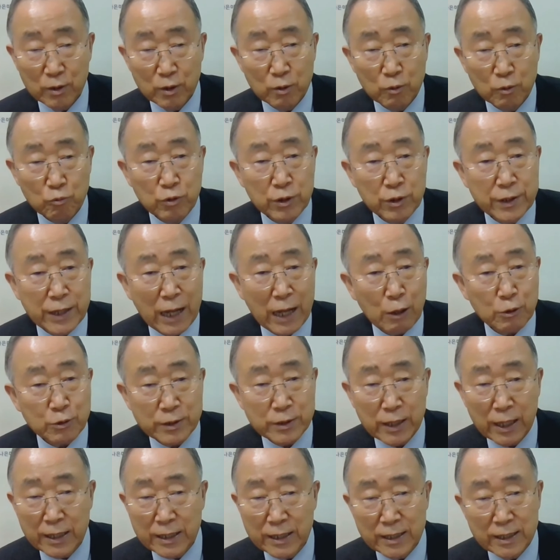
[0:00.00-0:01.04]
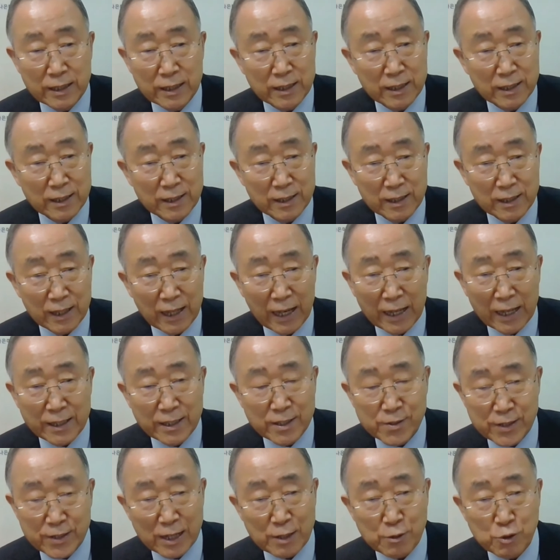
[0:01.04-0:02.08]
without any
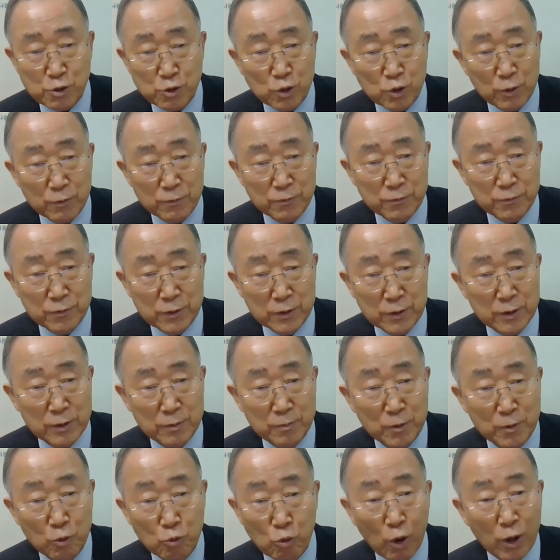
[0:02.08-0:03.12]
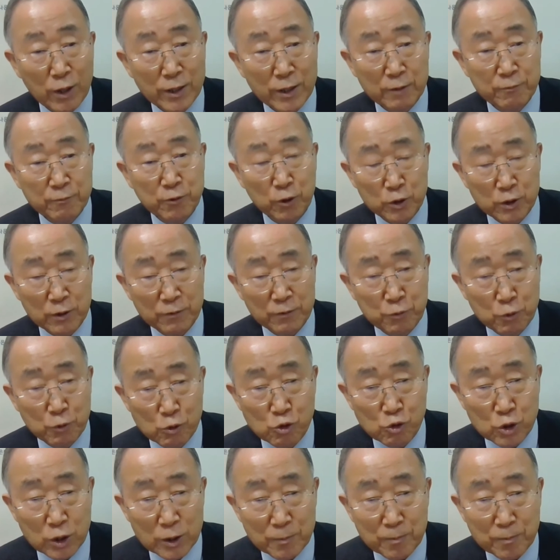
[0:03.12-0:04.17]
sense of worry for the
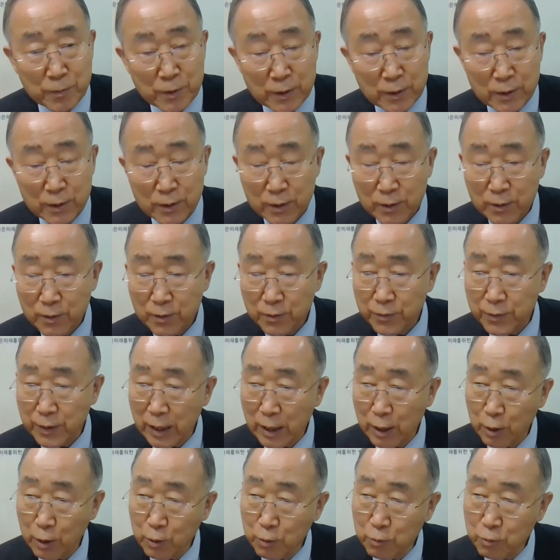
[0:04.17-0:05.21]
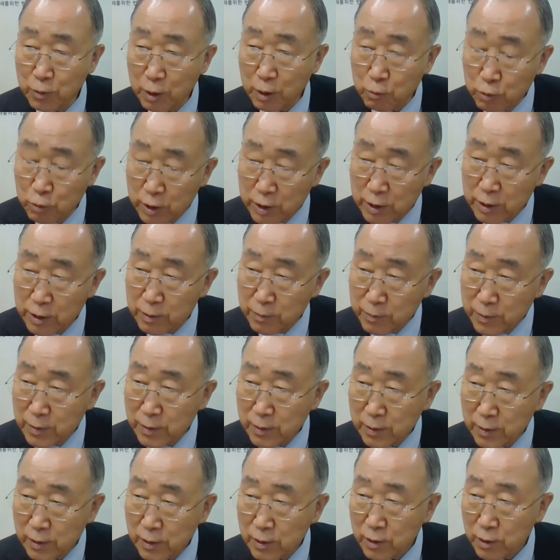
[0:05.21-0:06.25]
future. Now, we
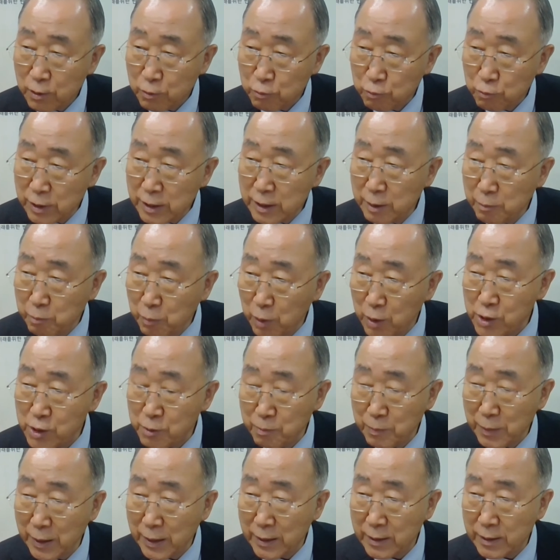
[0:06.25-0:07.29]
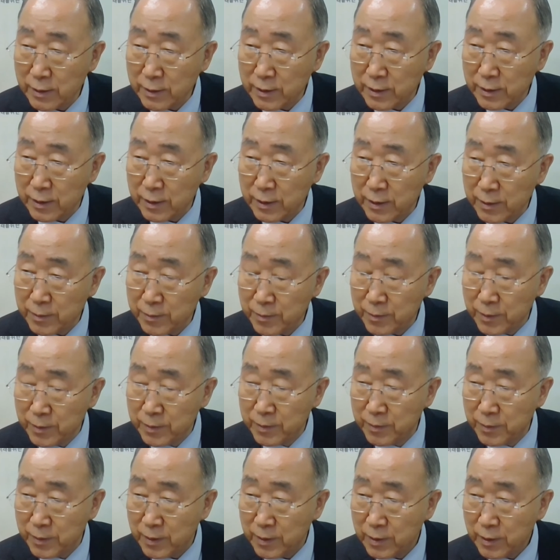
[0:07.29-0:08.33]
really must make
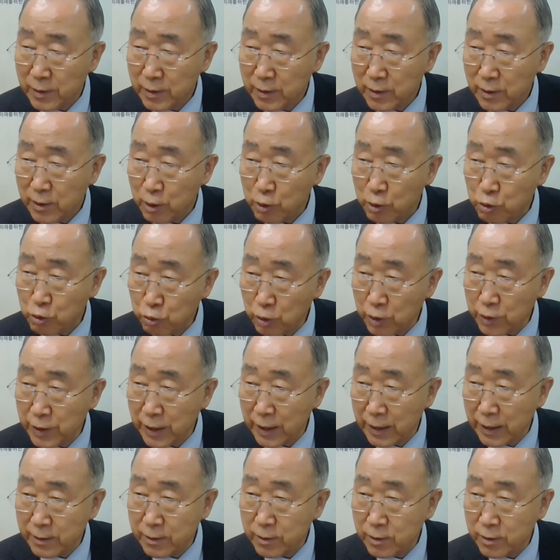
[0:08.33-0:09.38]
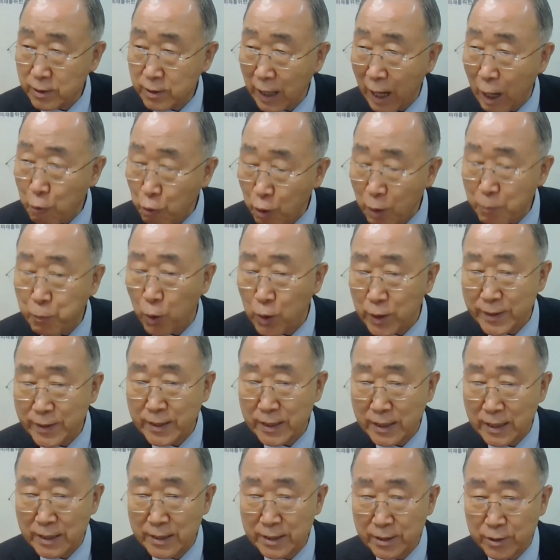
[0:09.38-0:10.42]
sure that our
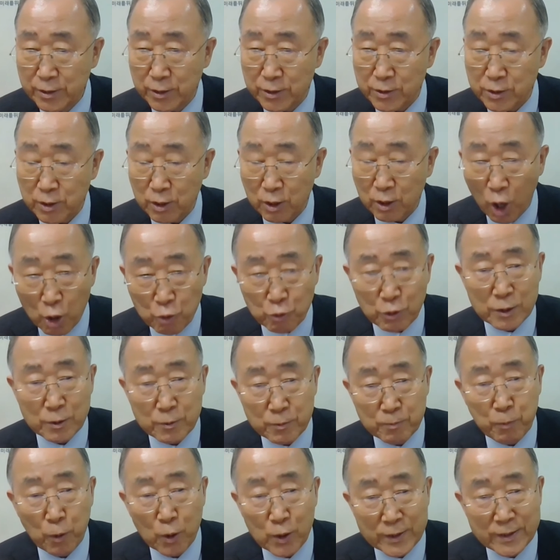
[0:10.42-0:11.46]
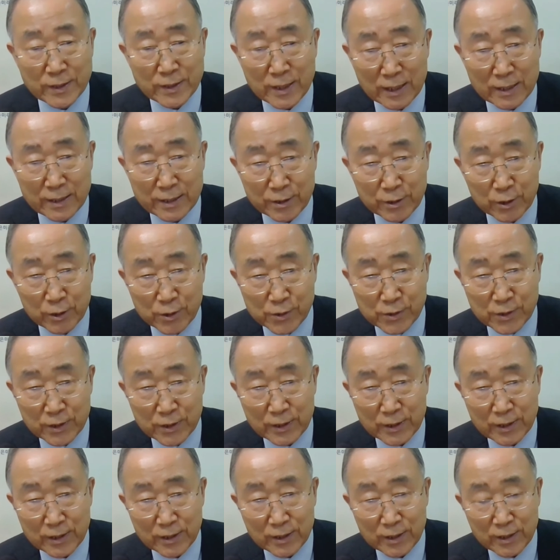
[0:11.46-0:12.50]
political leaders, current political leaders,
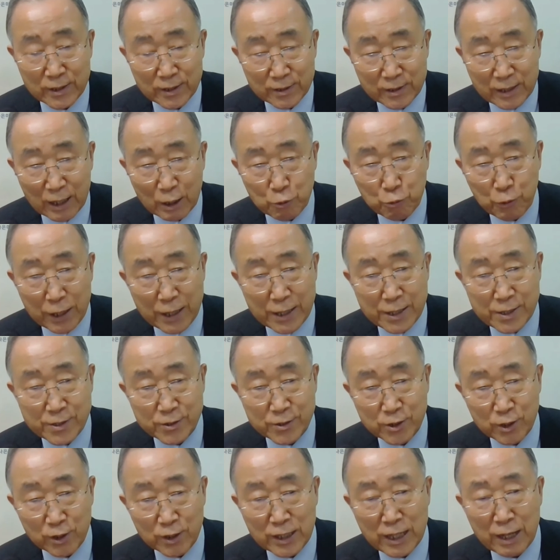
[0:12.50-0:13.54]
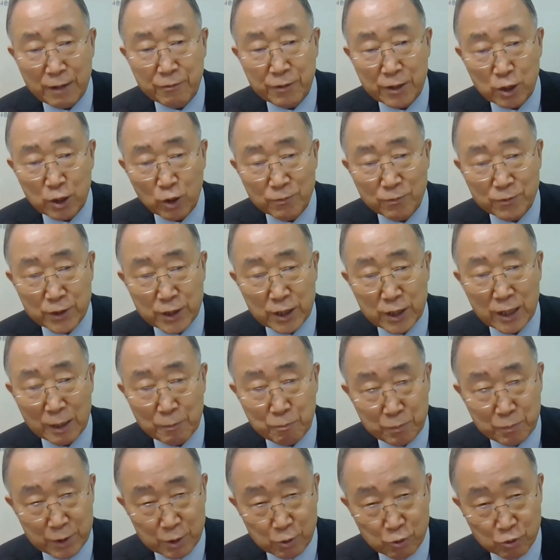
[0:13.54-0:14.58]
they raise the level of their
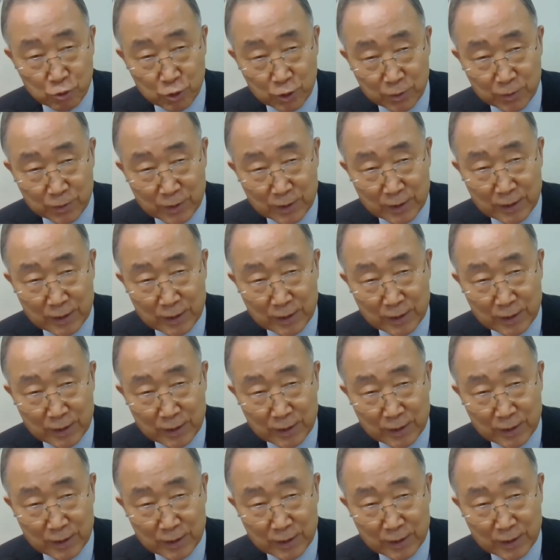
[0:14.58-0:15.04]
ambition